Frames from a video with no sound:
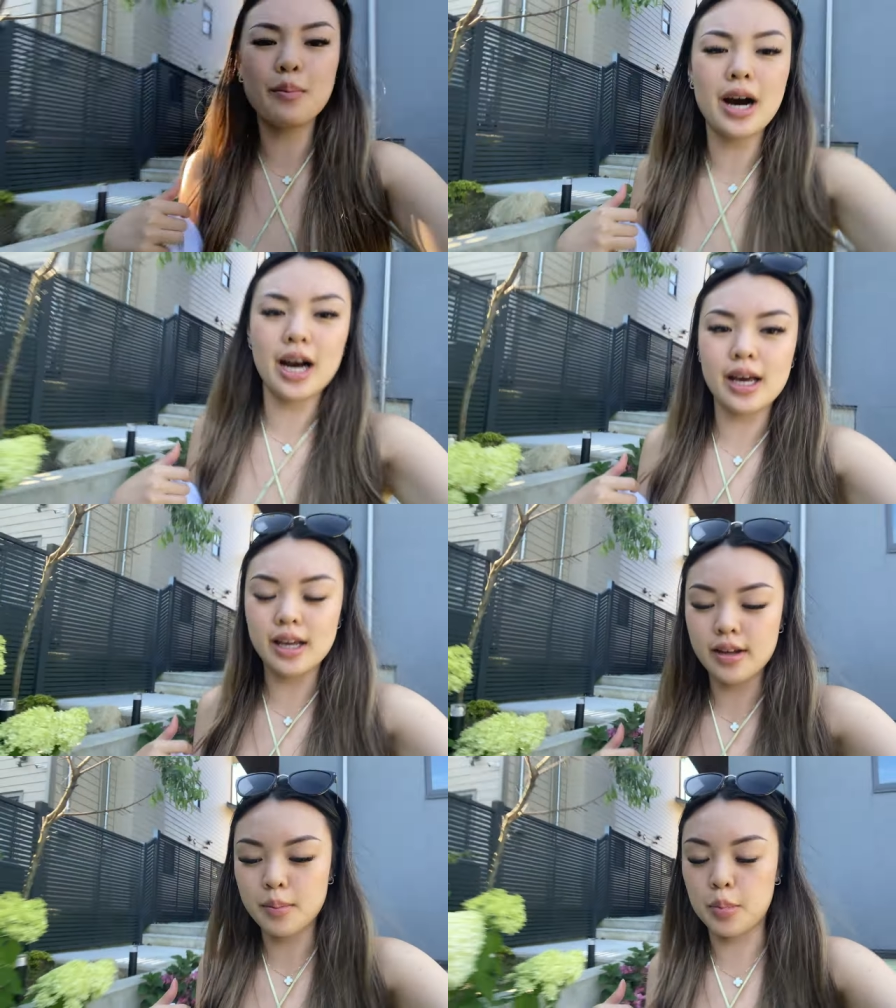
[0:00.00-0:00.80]

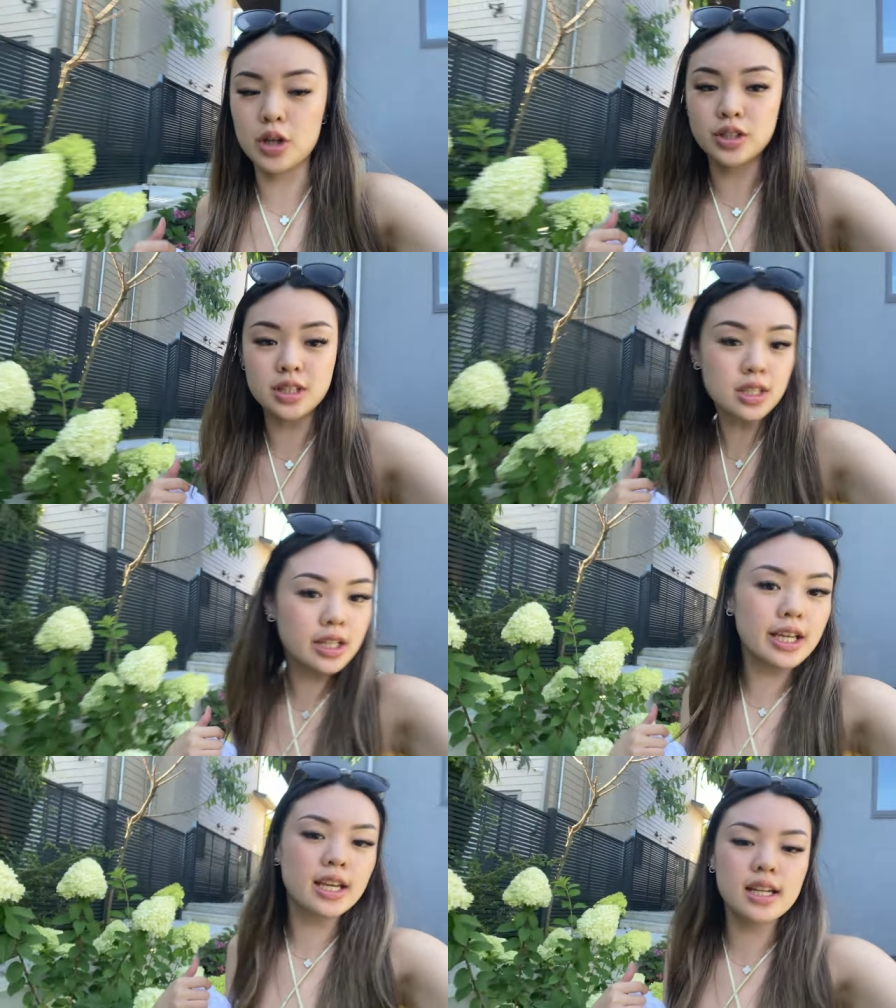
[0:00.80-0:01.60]
my purses
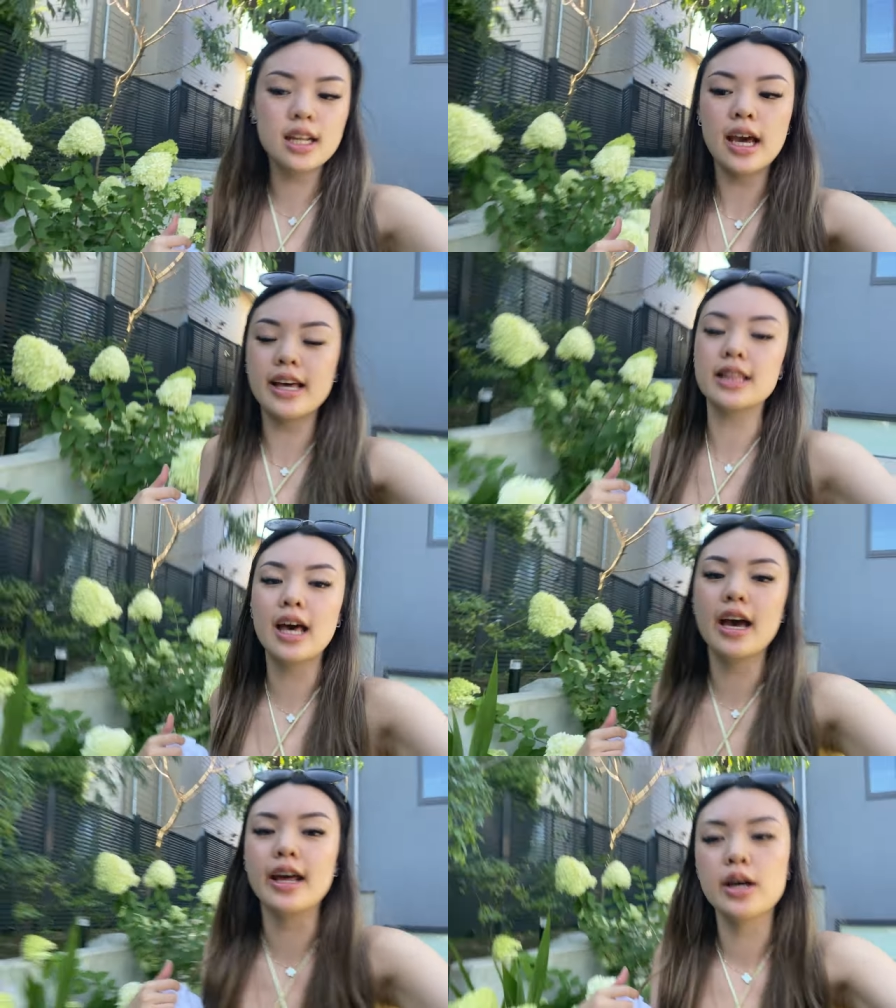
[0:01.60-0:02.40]
cleaned and
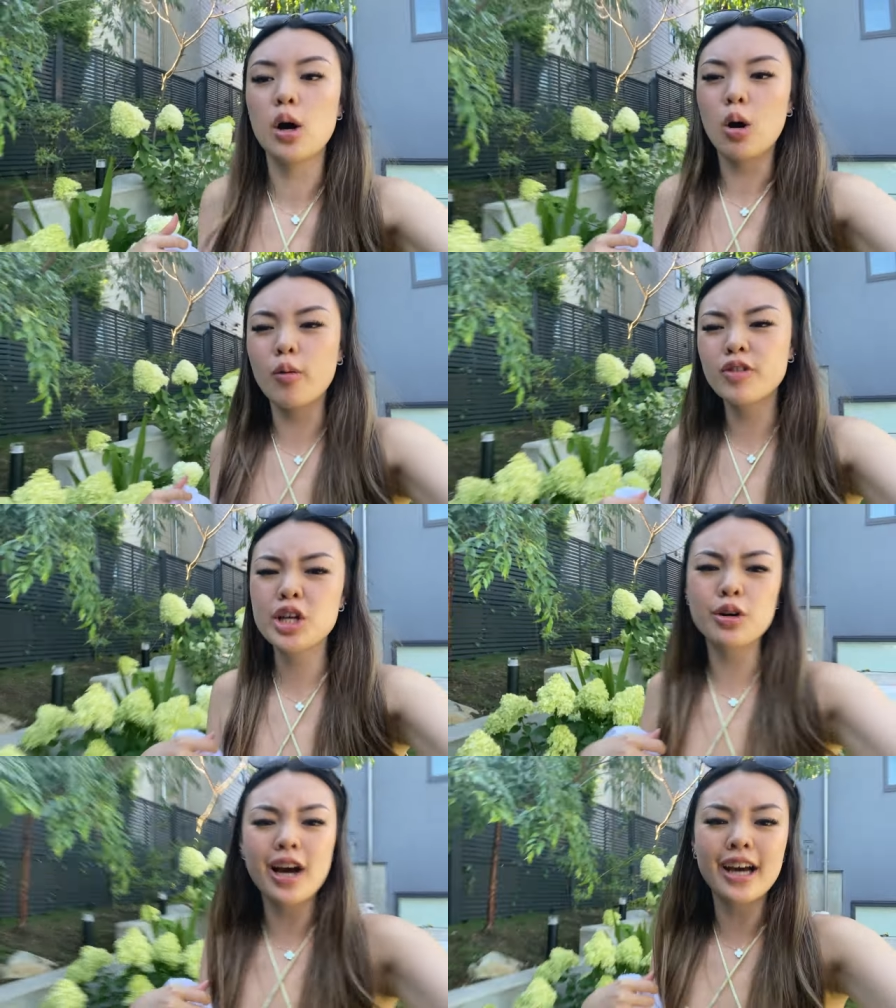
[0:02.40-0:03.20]
then
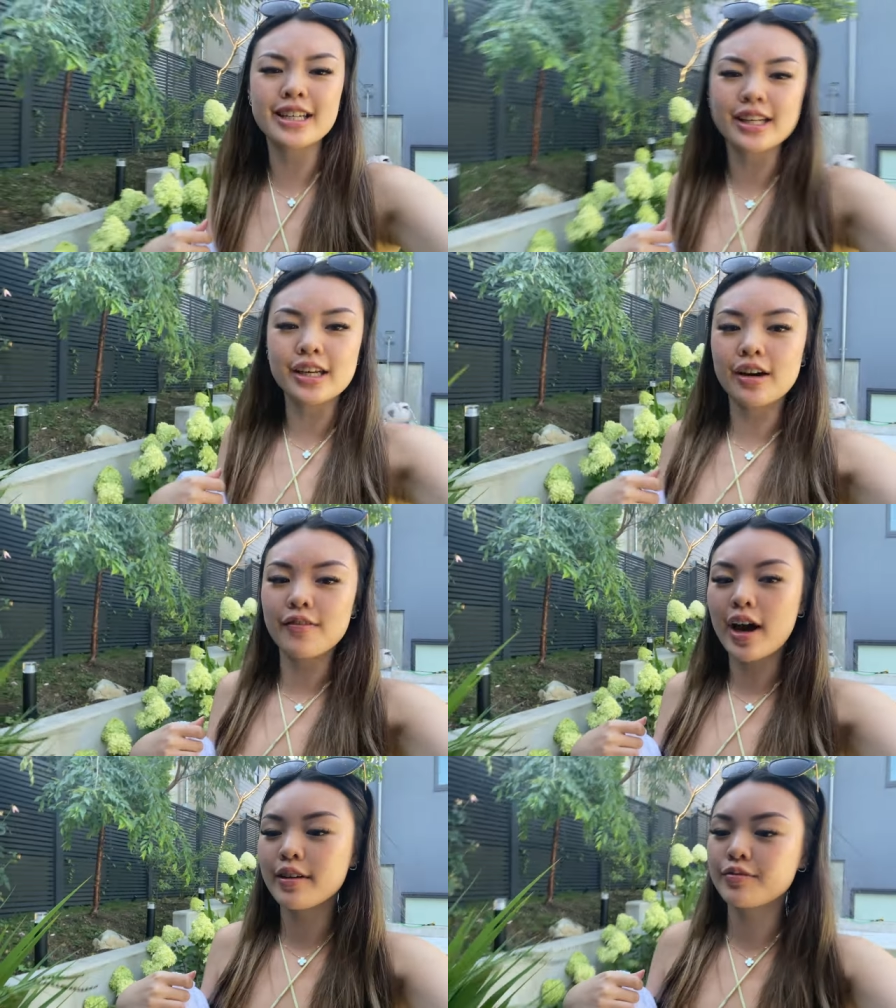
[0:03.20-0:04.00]
hopefully go to Ikea
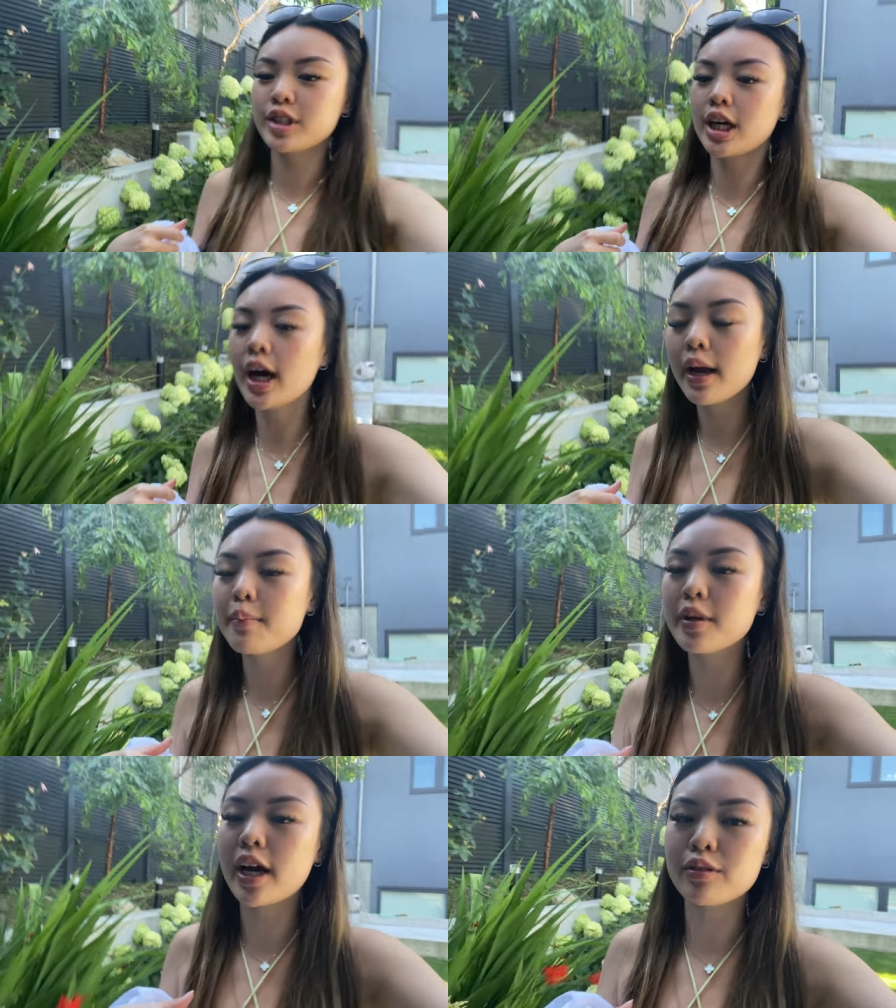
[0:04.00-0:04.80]
if I have
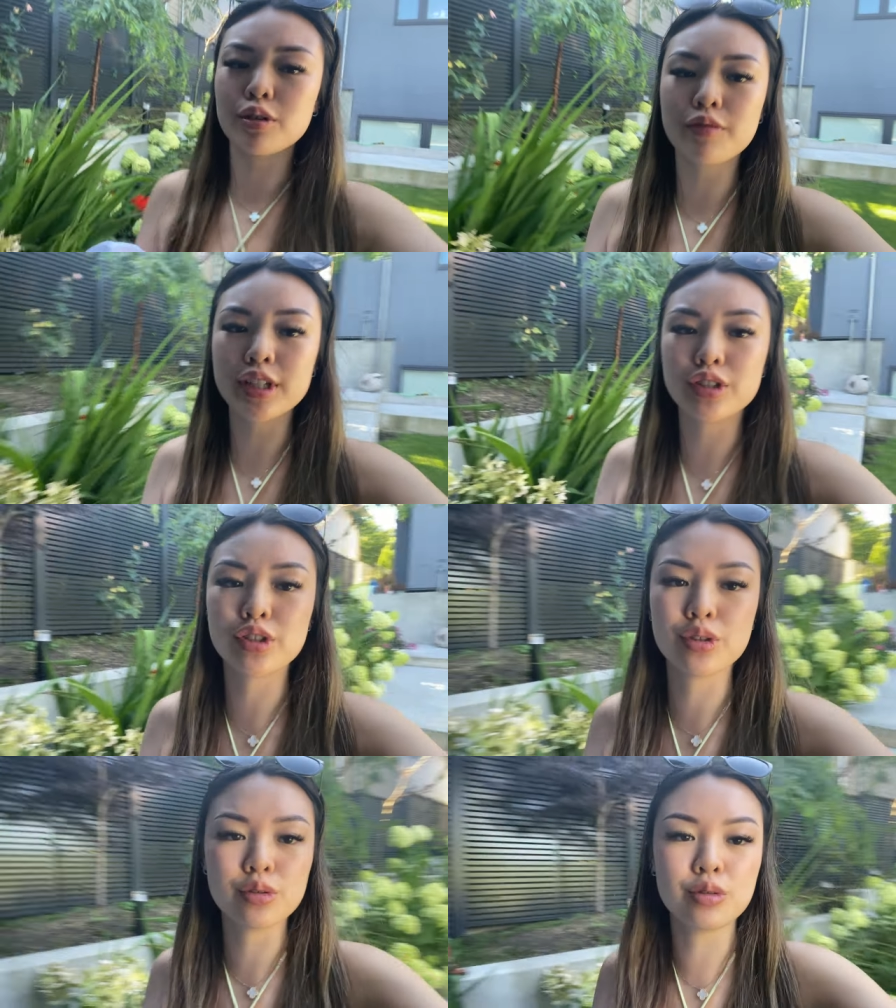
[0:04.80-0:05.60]
time, but I don't know if I
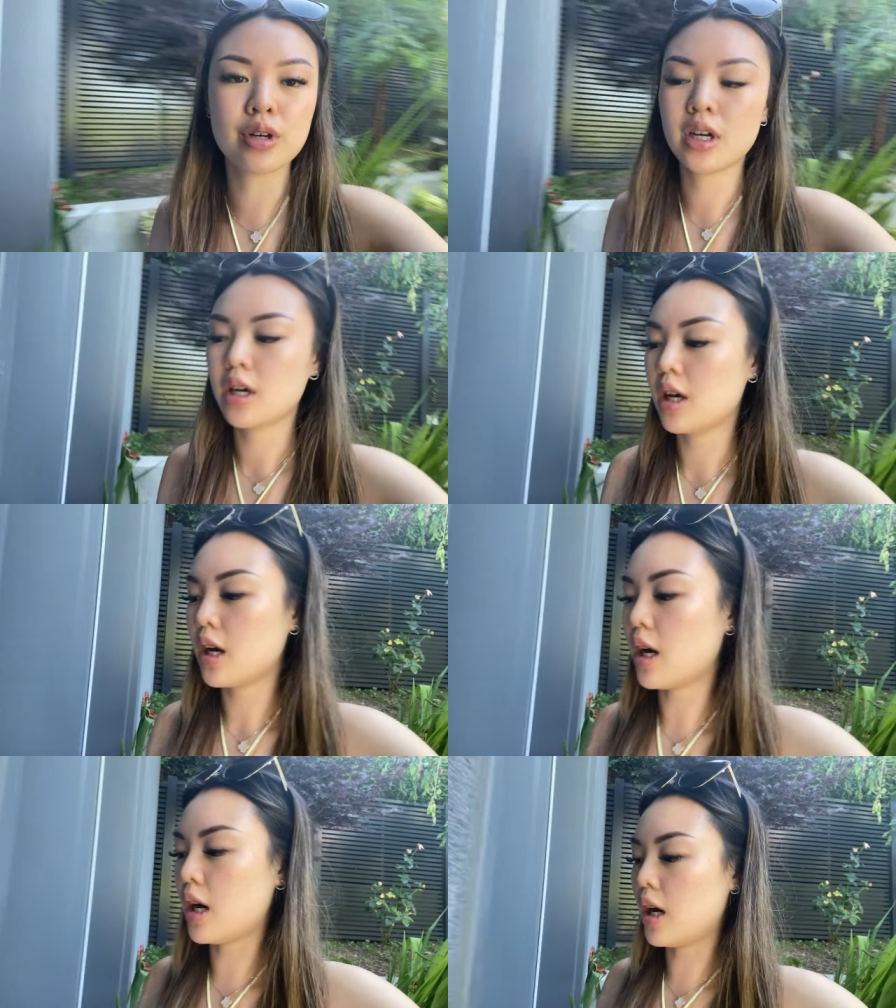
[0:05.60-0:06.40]
do.
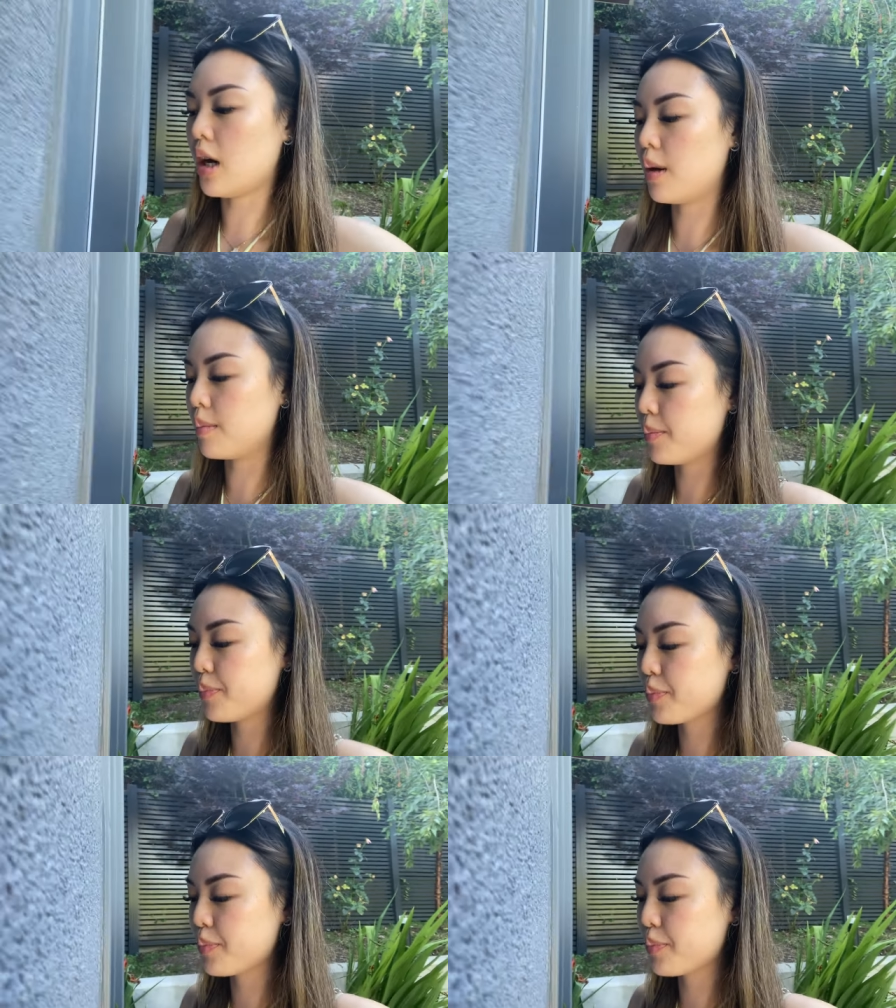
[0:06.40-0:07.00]
Um,